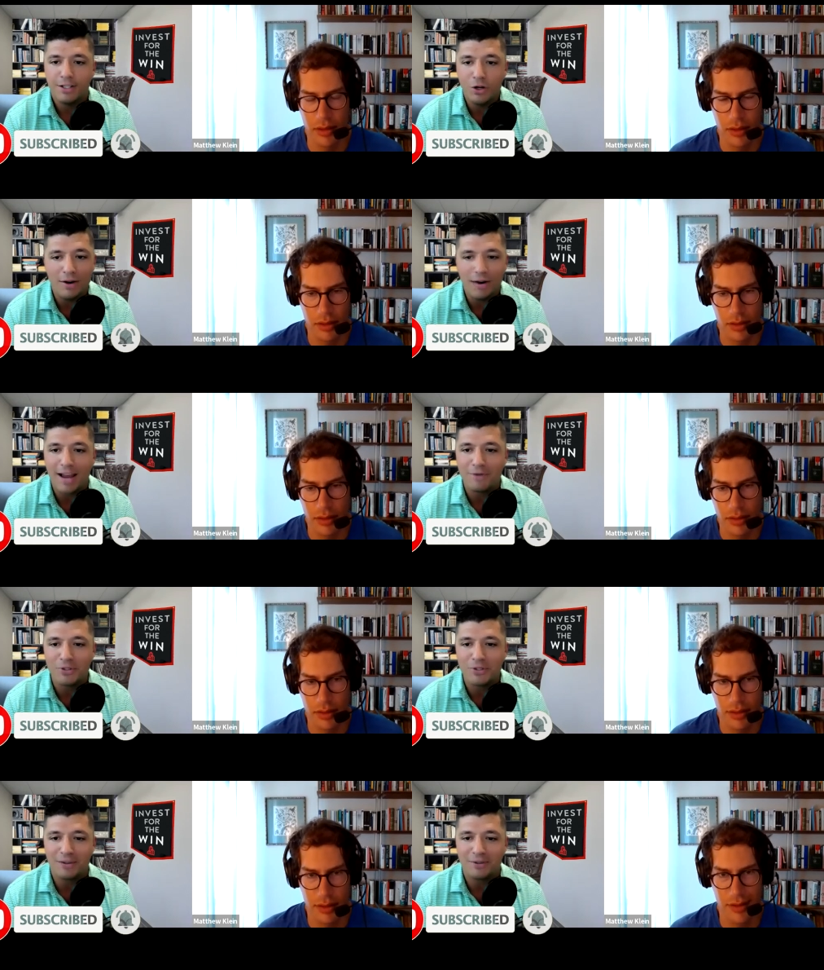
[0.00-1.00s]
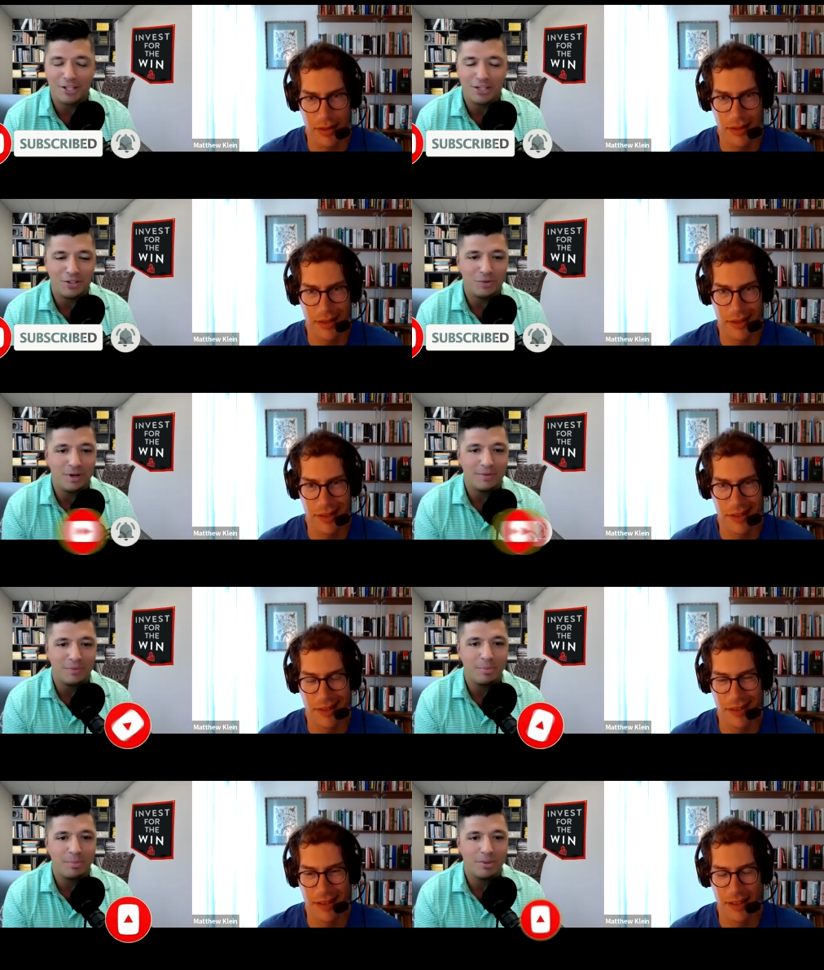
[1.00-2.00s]
Speaker 1: do you ever have those conversations with
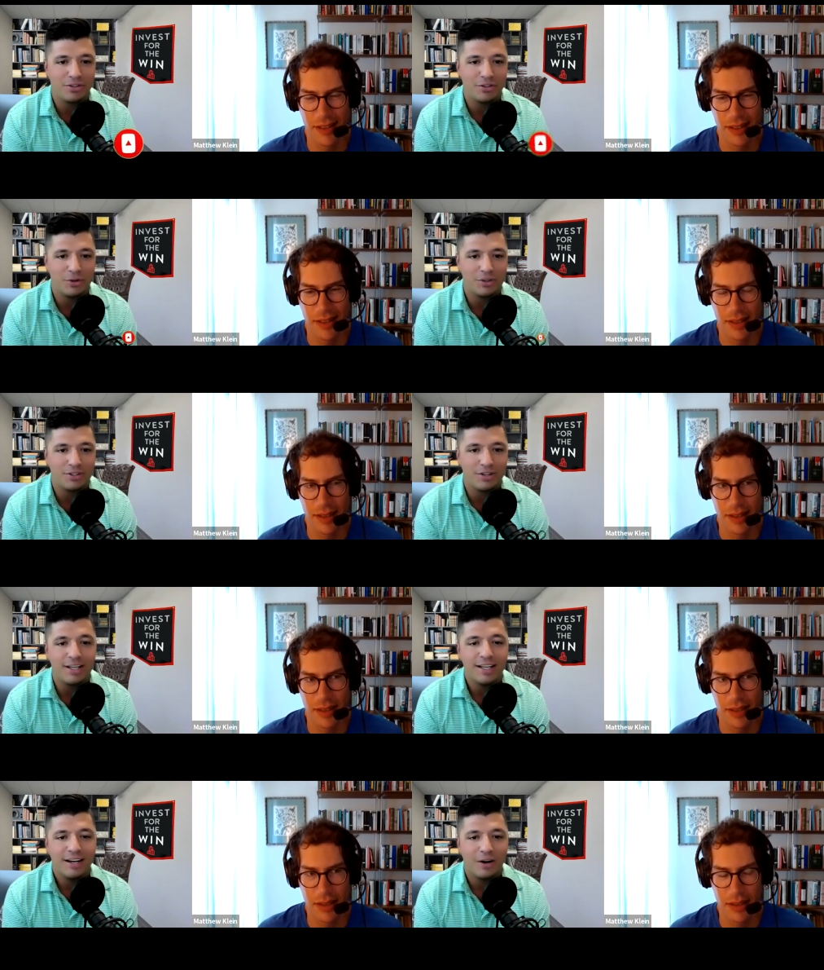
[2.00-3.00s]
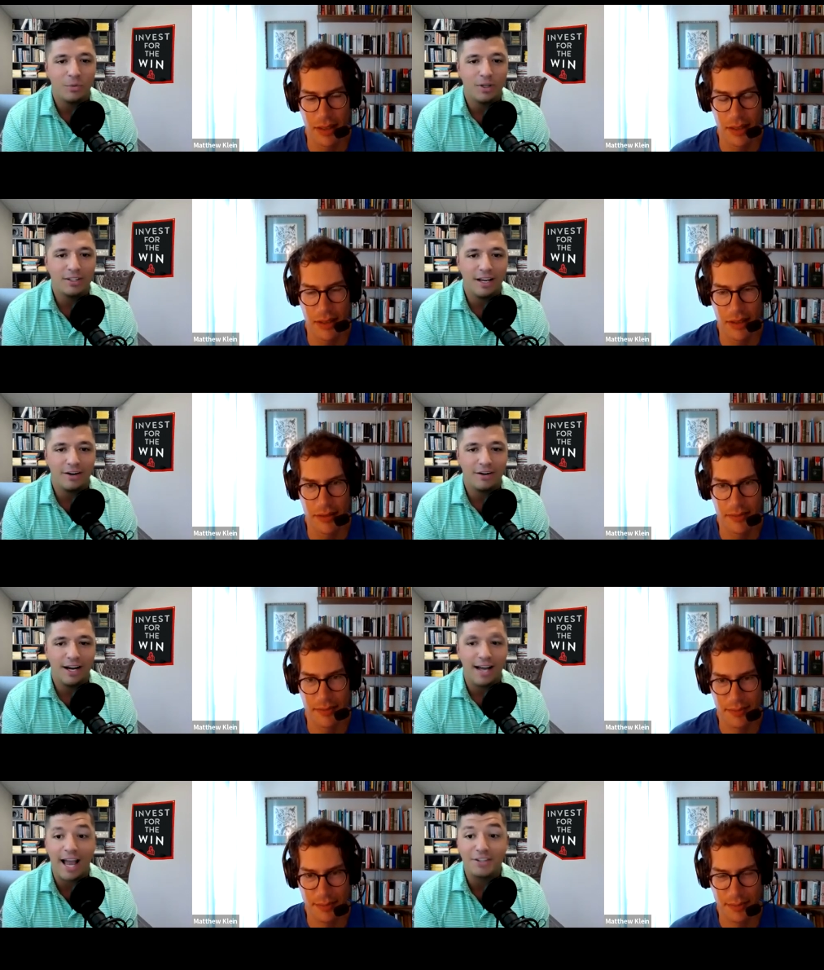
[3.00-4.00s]
with business owners on on what they're uh,
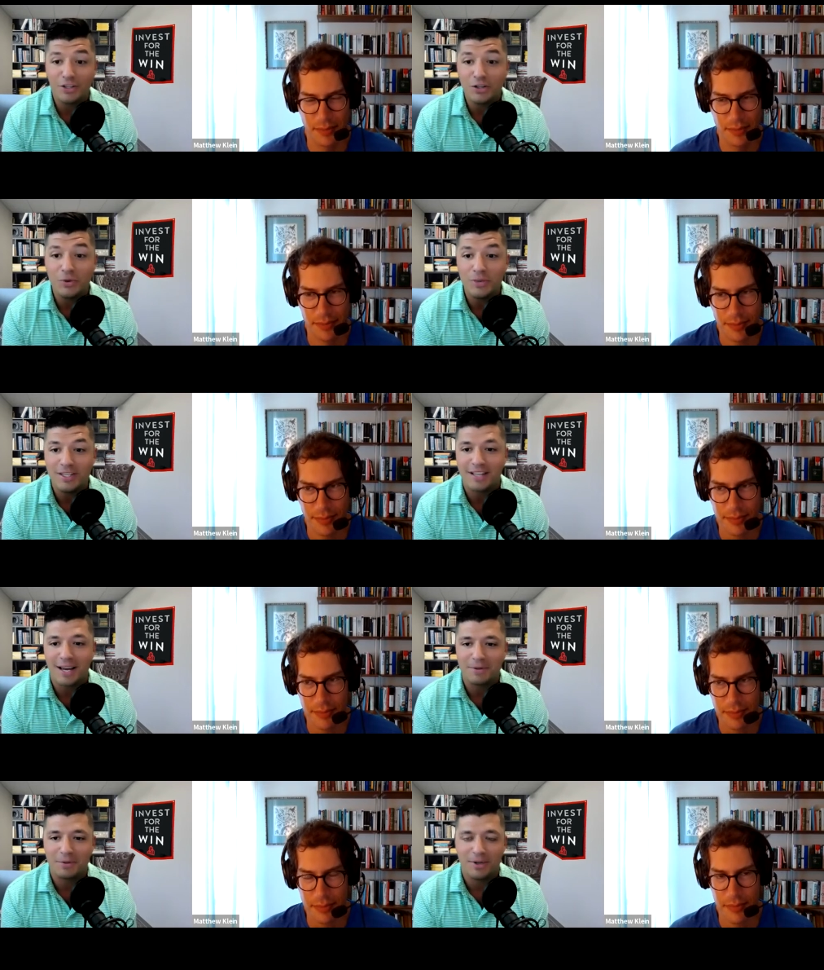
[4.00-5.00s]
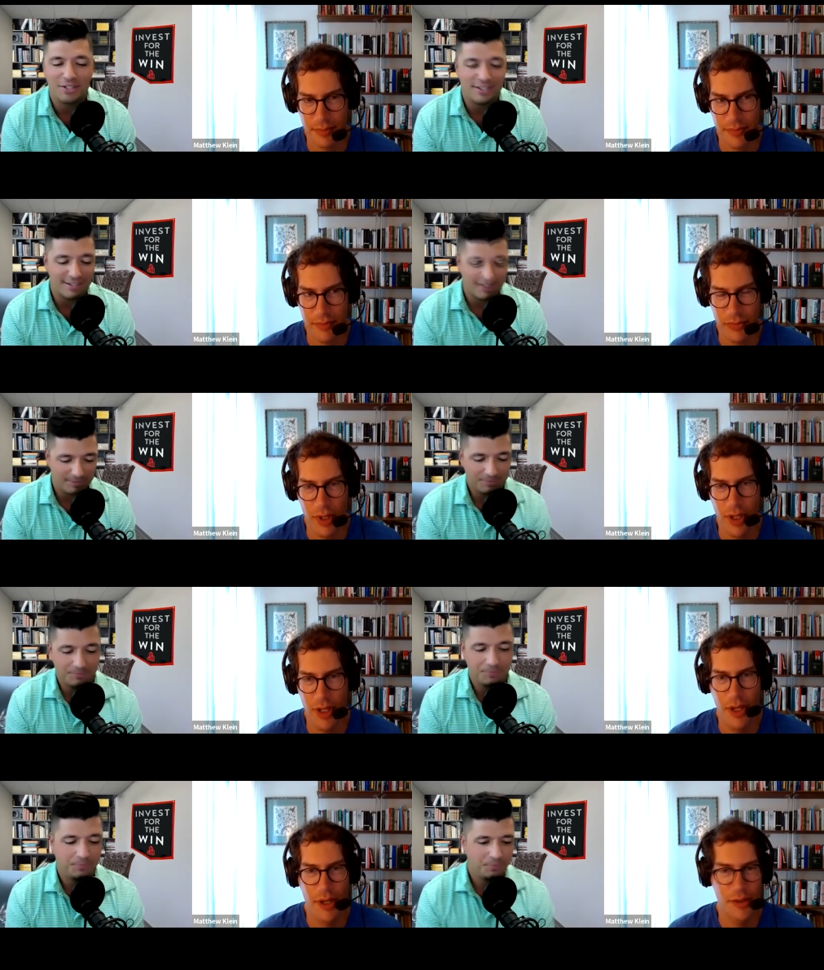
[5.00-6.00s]
asking you these types of questions?
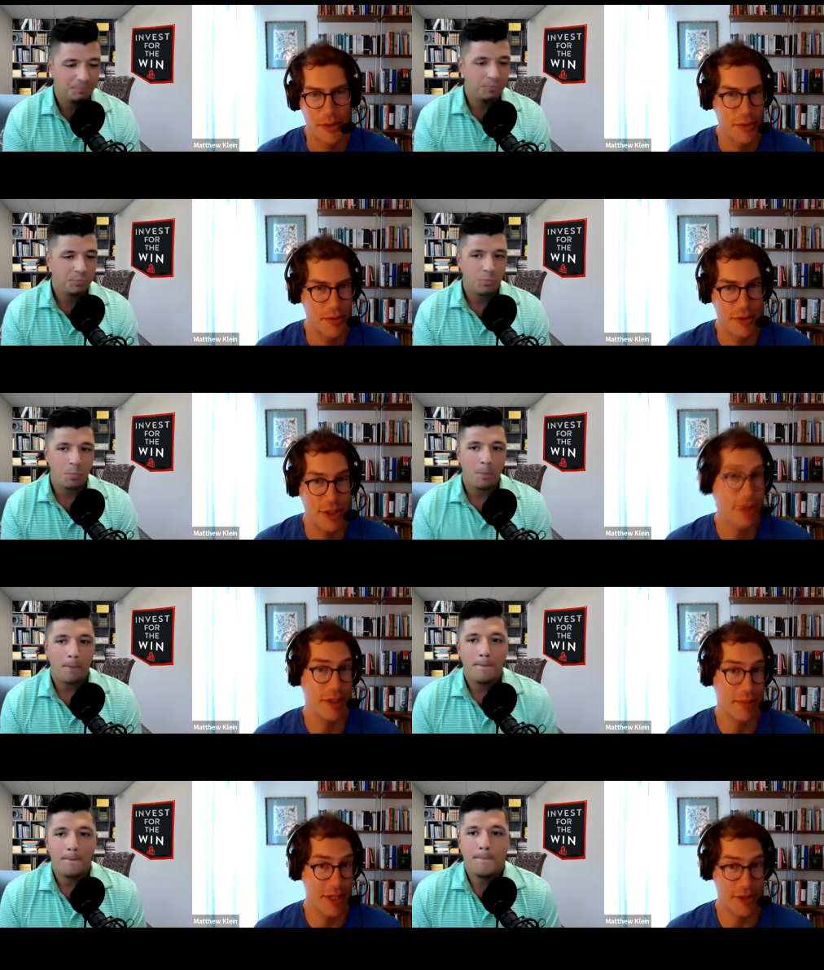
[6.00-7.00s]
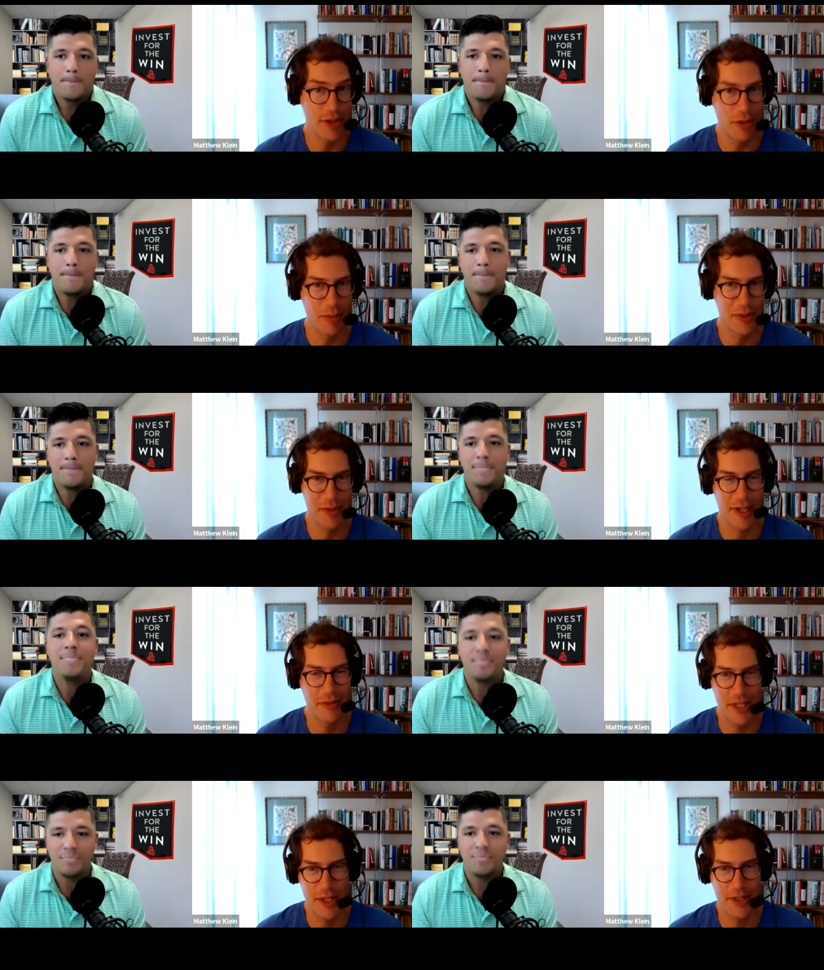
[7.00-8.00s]
Speaker 2: So generally, to be honest, no. I mean, most of the
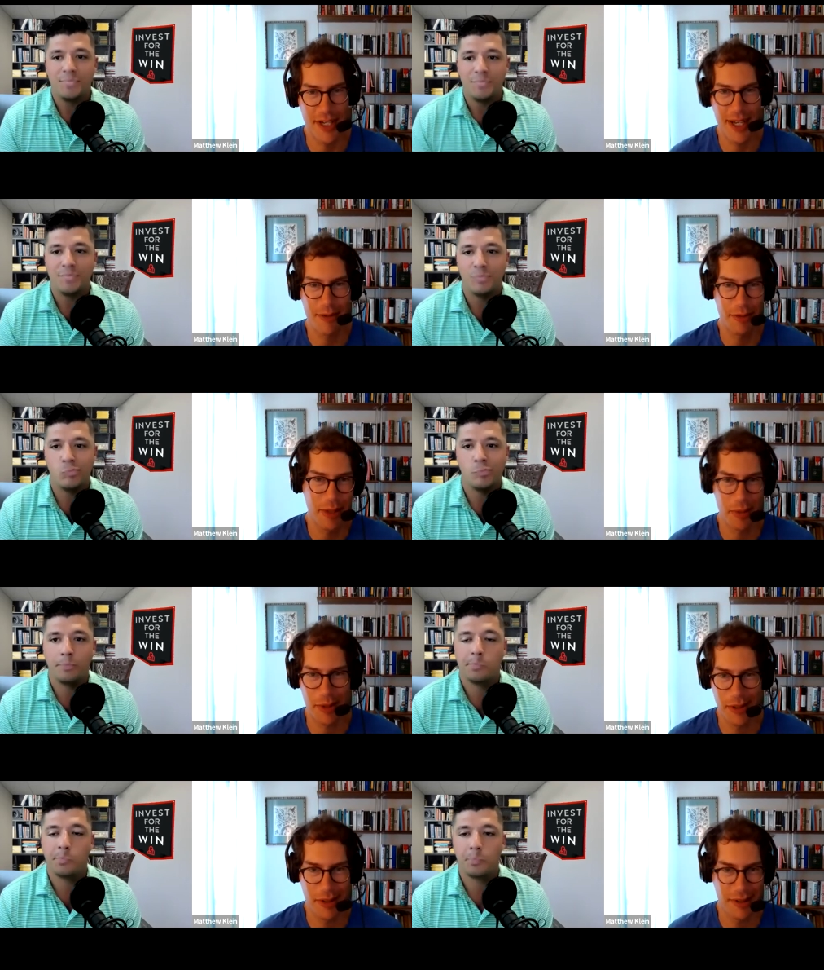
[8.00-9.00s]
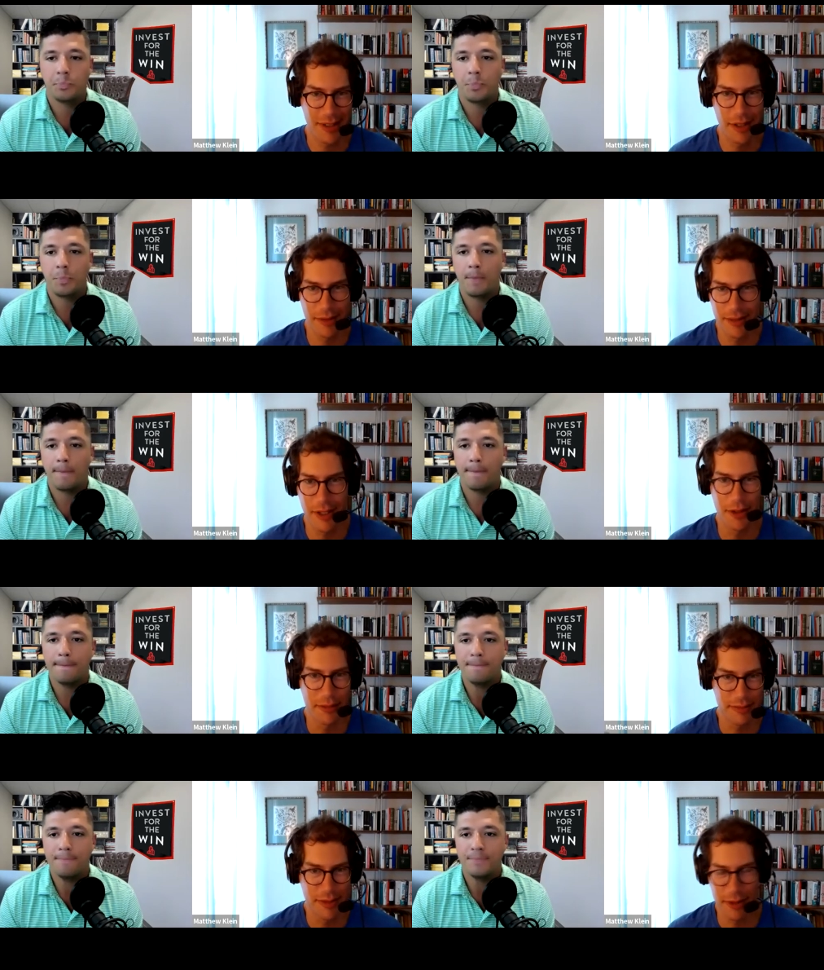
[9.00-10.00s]
conversations I have with people are, you know, other
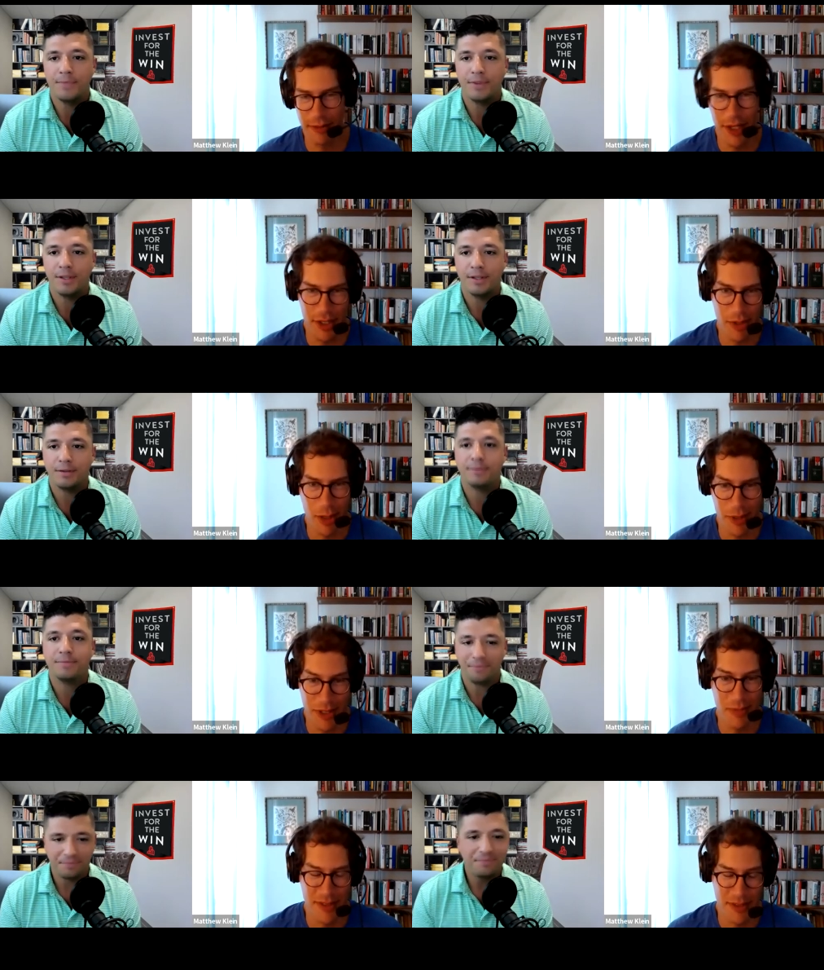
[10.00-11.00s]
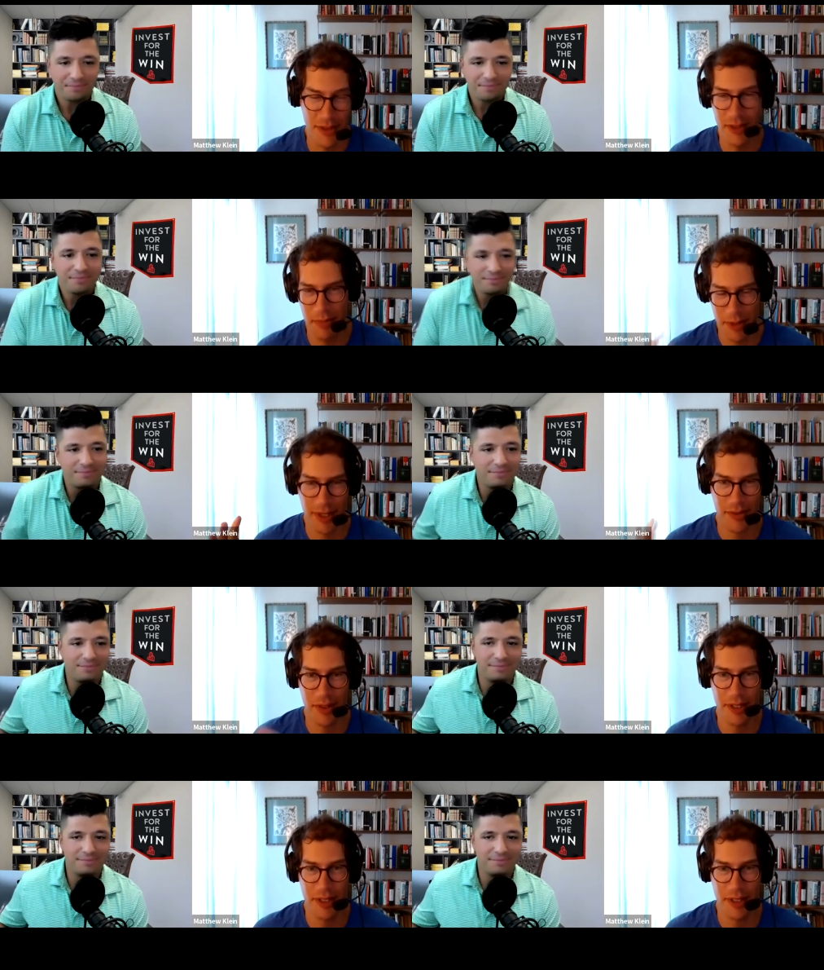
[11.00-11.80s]
you know, financial market participants, so their perspective is a little